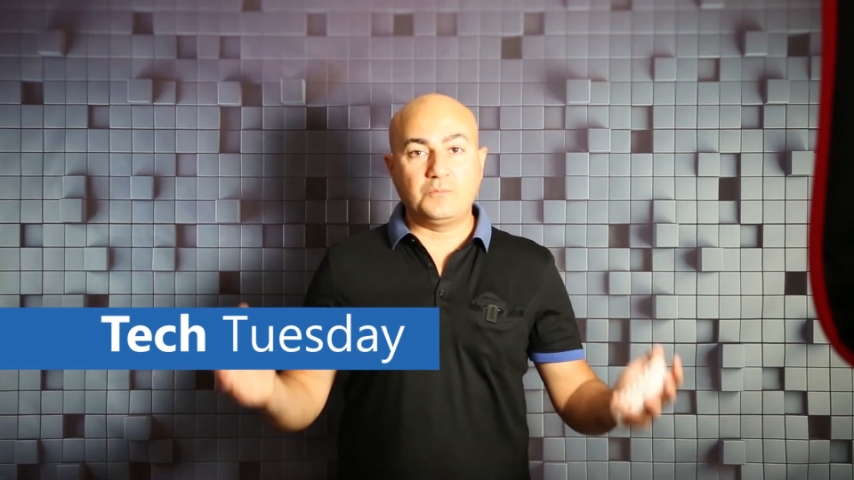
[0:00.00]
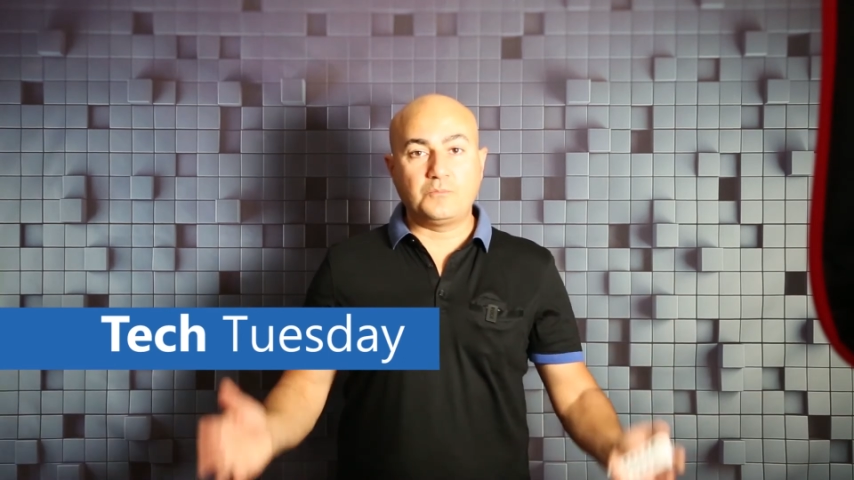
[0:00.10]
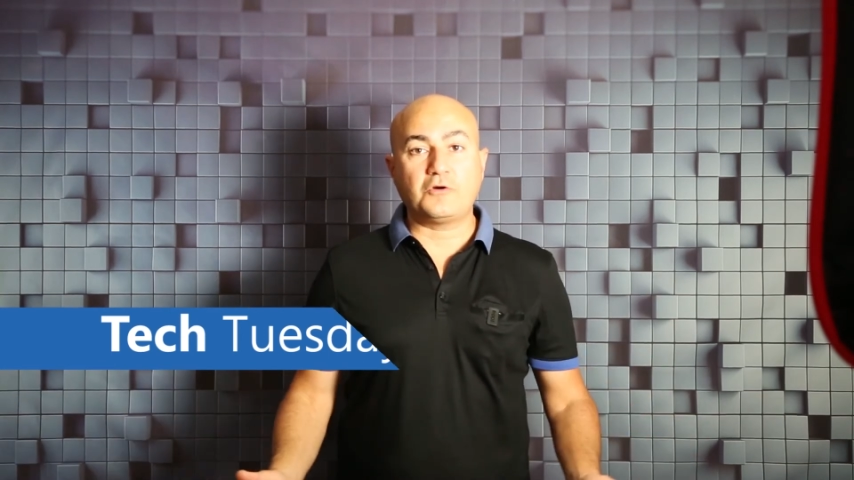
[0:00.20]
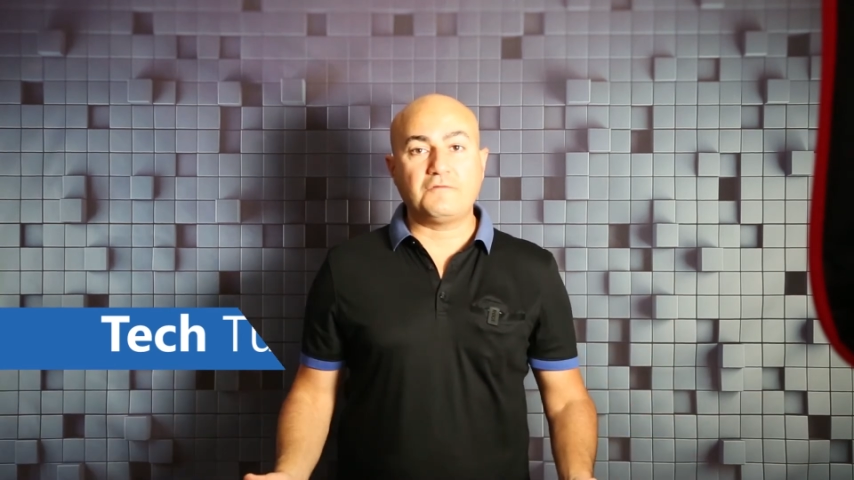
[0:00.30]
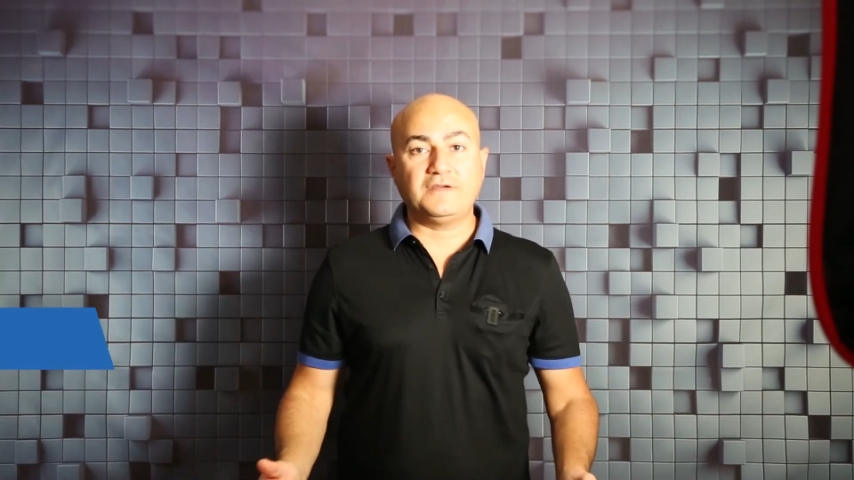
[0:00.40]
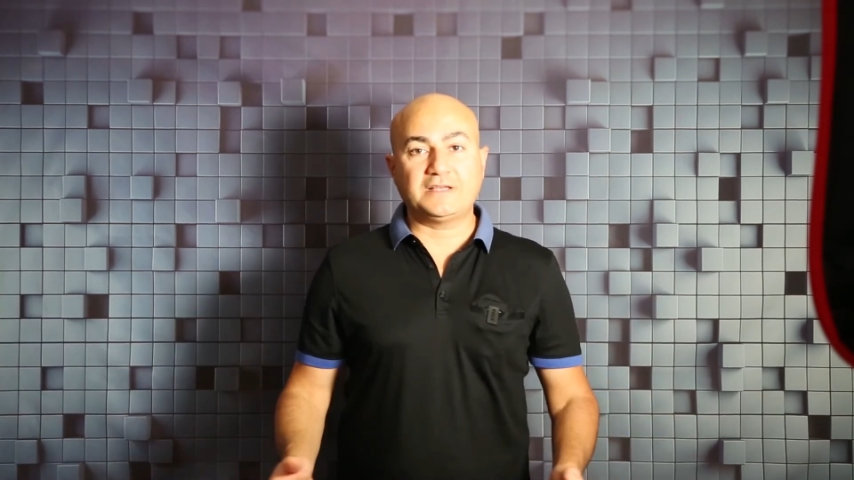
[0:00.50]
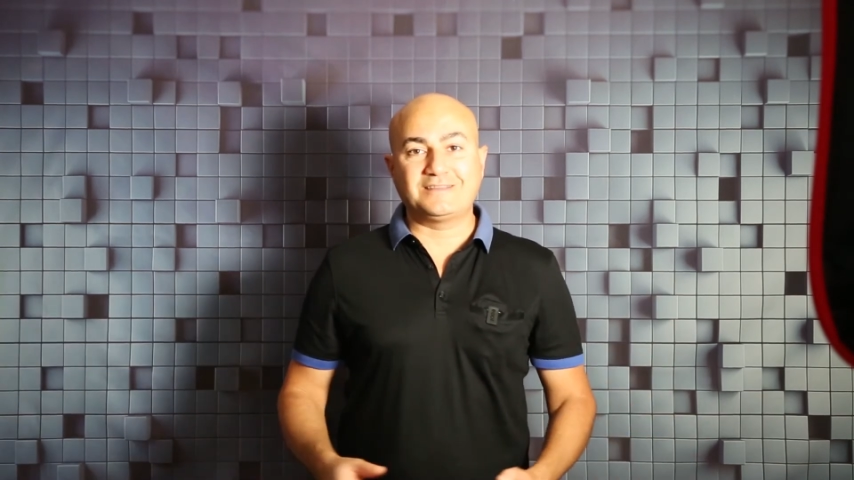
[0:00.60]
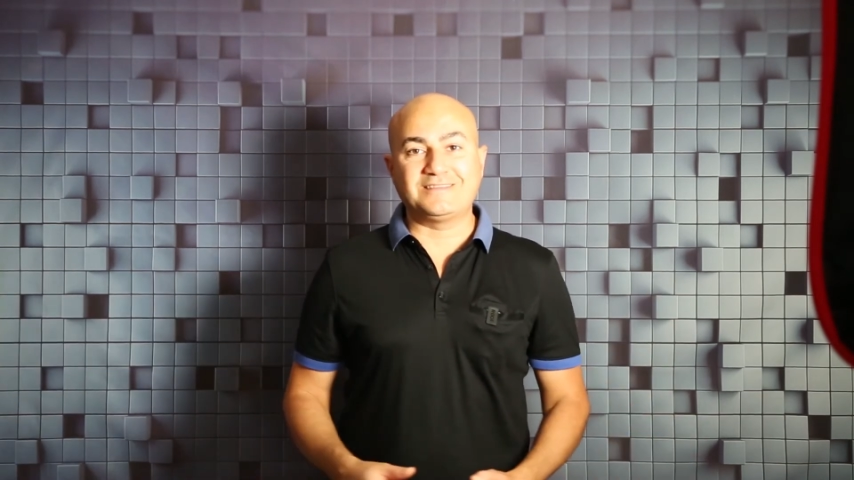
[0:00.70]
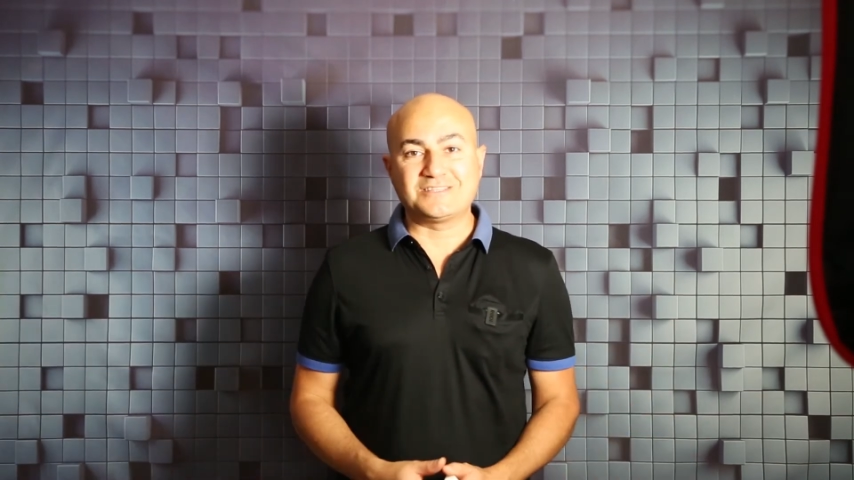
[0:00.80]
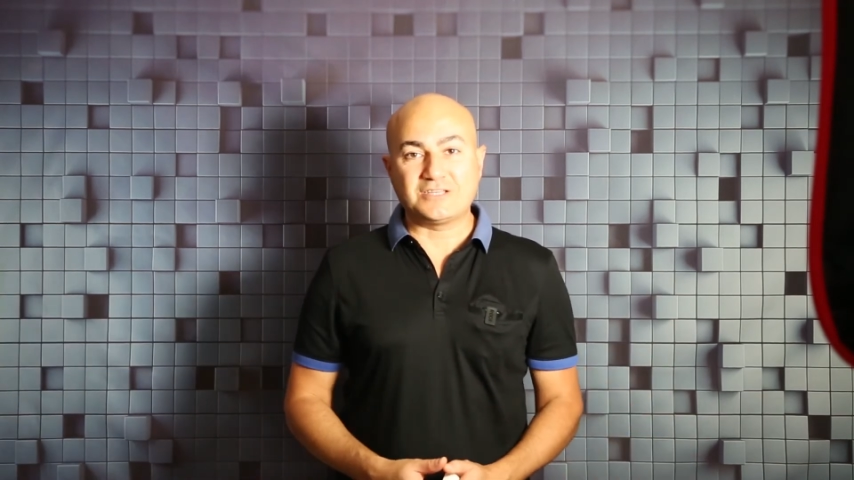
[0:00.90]

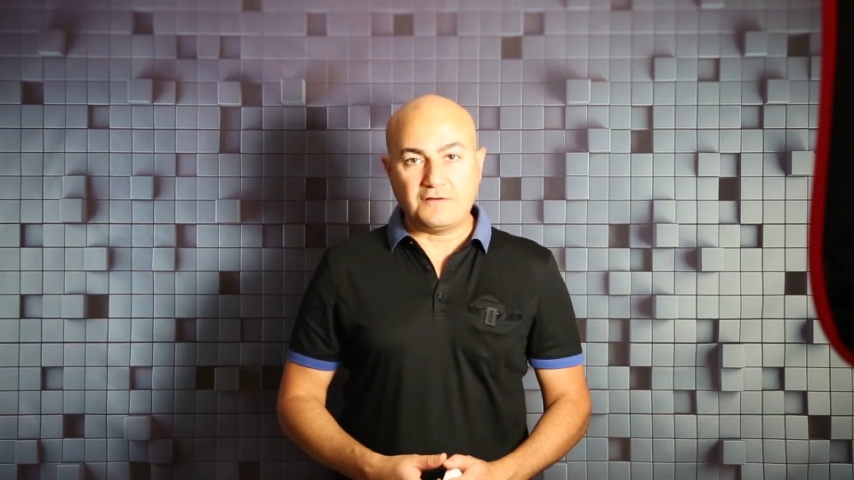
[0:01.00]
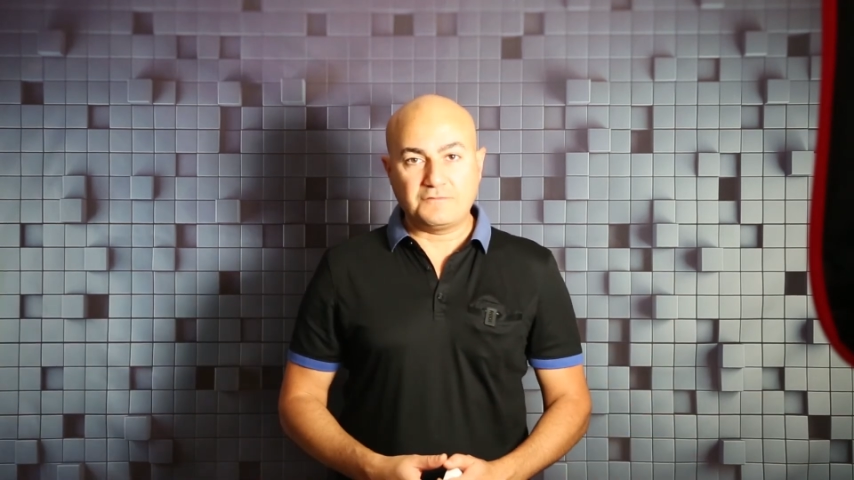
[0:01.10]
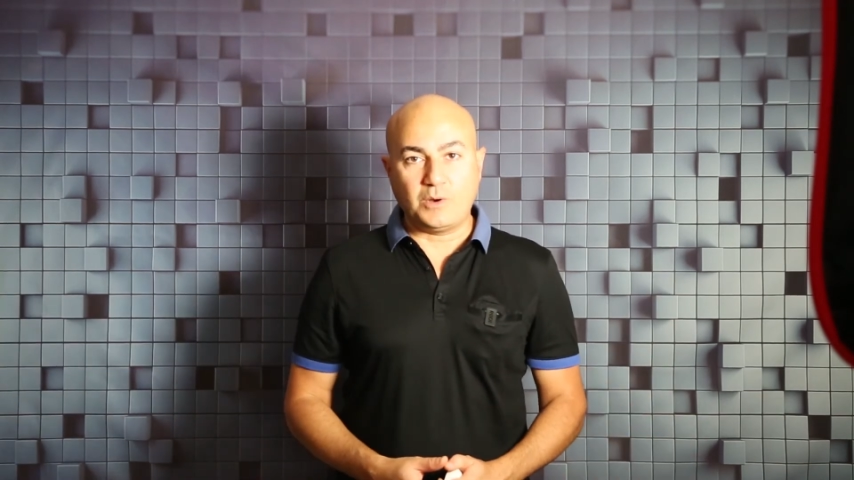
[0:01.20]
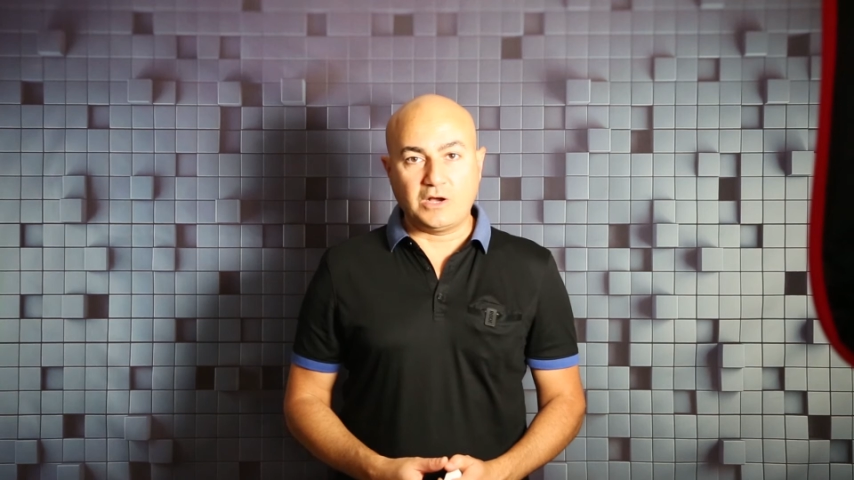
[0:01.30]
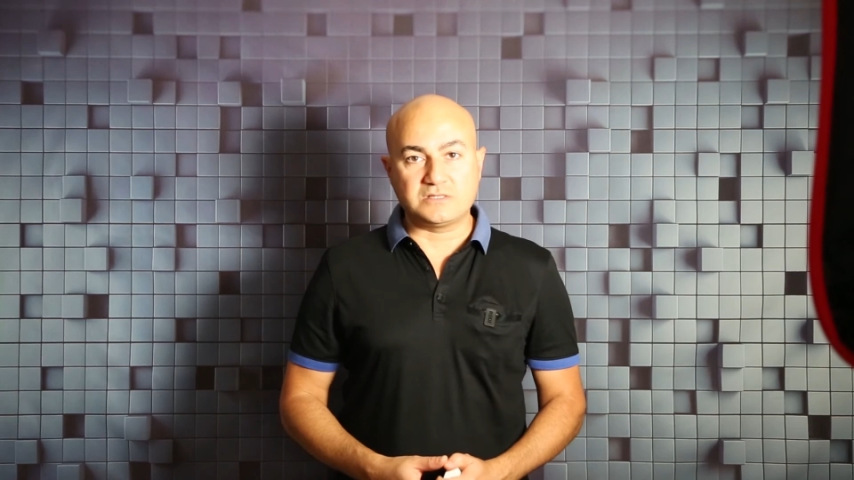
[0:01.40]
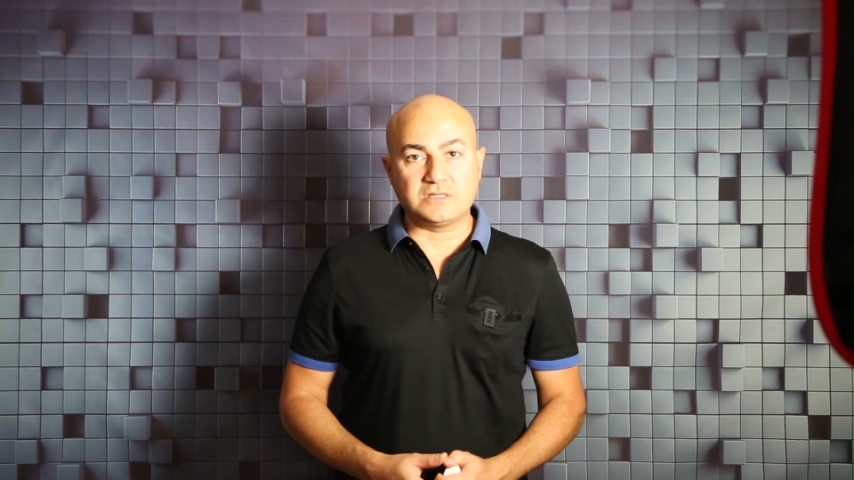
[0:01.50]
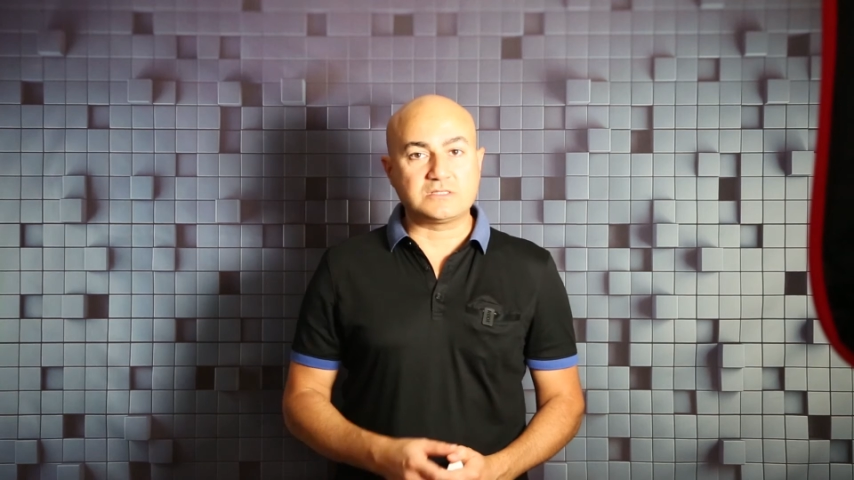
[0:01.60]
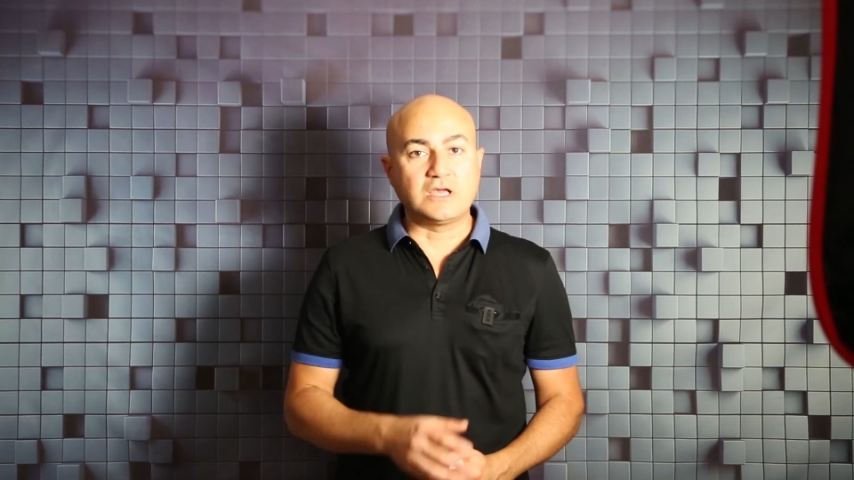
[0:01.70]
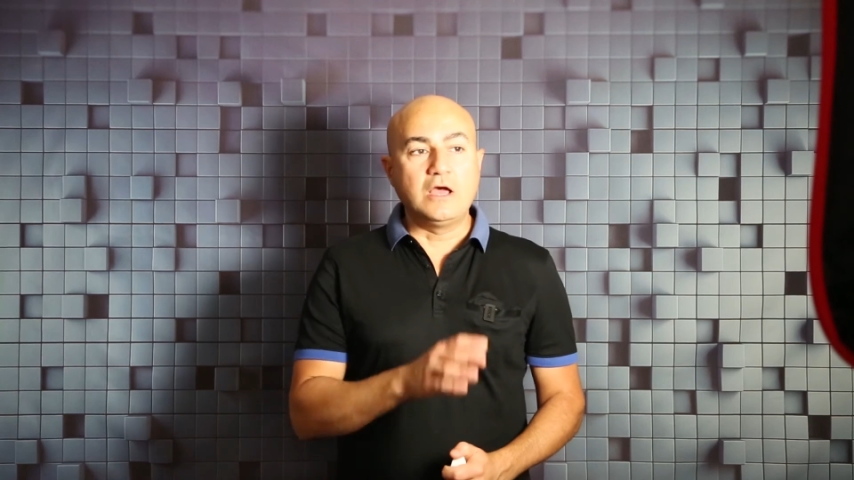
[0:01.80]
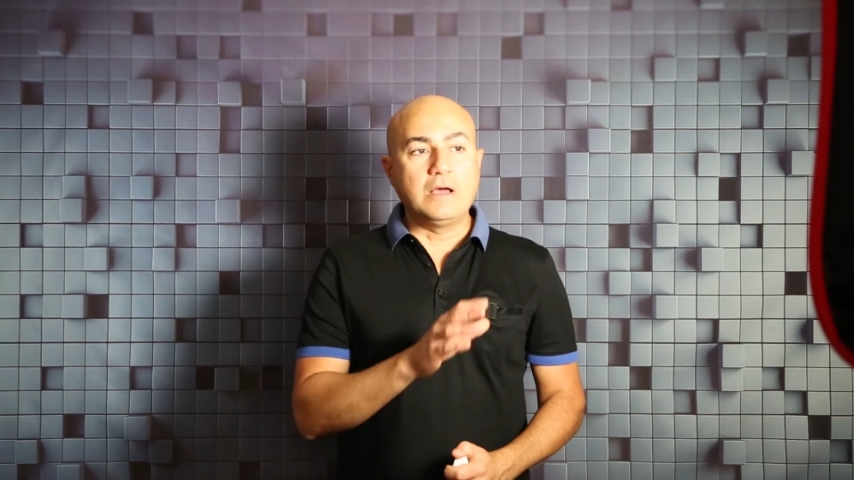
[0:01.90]
perfect softboxes,